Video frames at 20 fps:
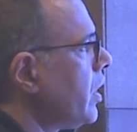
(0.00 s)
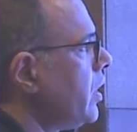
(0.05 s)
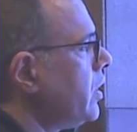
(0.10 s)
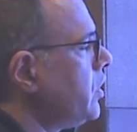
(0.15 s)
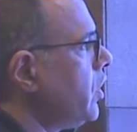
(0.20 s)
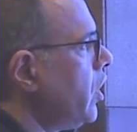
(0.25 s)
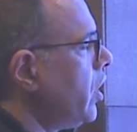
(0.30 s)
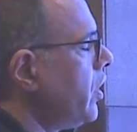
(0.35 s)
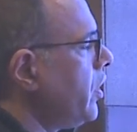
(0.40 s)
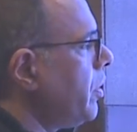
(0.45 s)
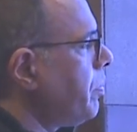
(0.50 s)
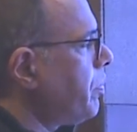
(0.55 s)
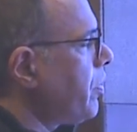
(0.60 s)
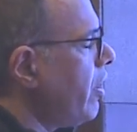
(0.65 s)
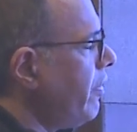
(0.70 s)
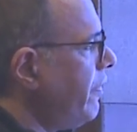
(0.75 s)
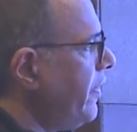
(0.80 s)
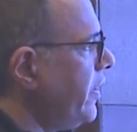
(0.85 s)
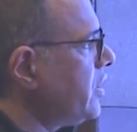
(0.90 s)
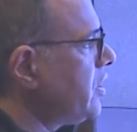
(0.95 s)
your
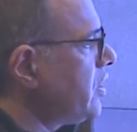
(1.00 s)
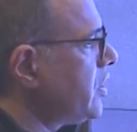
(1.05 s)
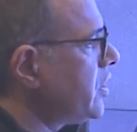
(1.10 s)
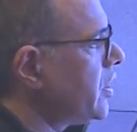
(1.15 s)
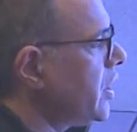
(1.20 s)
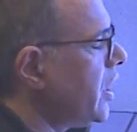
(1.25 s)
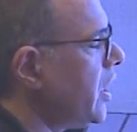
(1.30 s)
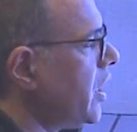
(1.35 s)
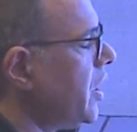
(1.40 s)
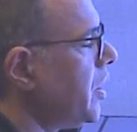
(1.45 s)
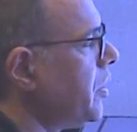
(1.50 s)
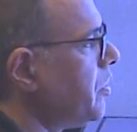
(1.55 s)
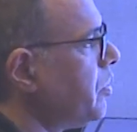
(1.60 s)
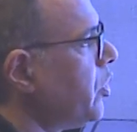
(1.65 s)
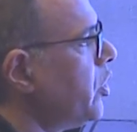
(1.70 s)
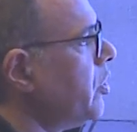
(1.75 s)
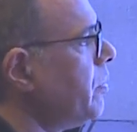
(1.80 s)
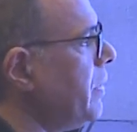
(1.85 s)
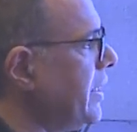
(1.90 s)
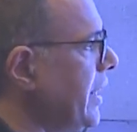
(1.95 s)
profits
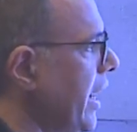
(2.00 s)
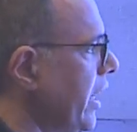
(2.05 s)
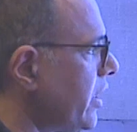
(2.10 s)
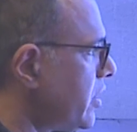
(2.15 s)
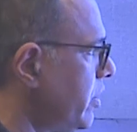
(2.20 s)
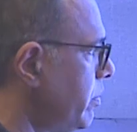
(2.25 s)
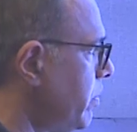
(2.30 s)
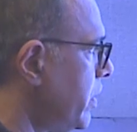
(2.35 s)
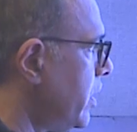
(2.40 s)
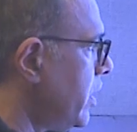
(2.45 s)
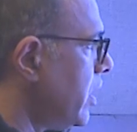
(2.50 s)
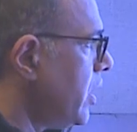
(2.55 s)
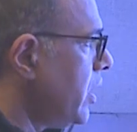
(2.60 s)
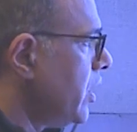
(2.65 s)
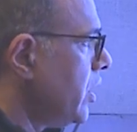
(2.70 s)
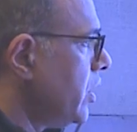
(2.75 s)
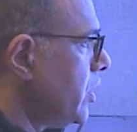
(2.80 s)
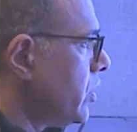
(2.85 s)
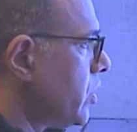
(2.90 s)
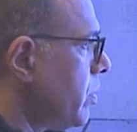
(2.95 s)
won't be taxable.
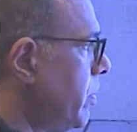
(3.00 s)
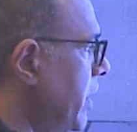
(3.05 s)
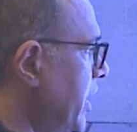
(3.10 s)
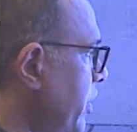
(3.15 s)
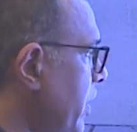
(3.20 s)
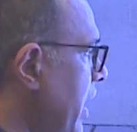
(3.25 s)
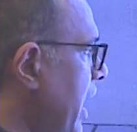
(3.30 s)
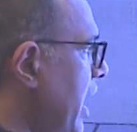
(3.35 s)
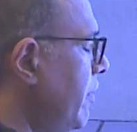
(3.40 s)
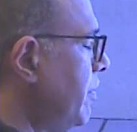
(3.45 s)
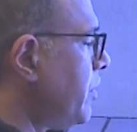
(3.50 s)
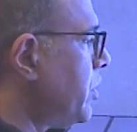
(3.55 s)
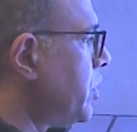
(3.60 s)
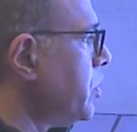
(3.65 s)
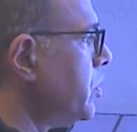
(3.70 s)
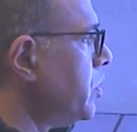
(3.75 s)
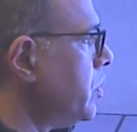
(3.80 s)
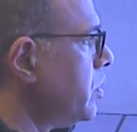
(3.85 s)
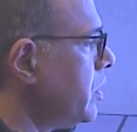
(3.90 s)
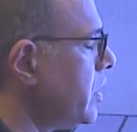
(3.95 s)
So, but you have
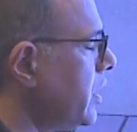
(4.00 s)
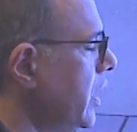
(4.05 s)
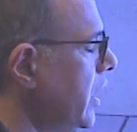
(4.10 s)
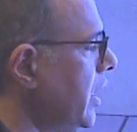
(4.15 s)
to,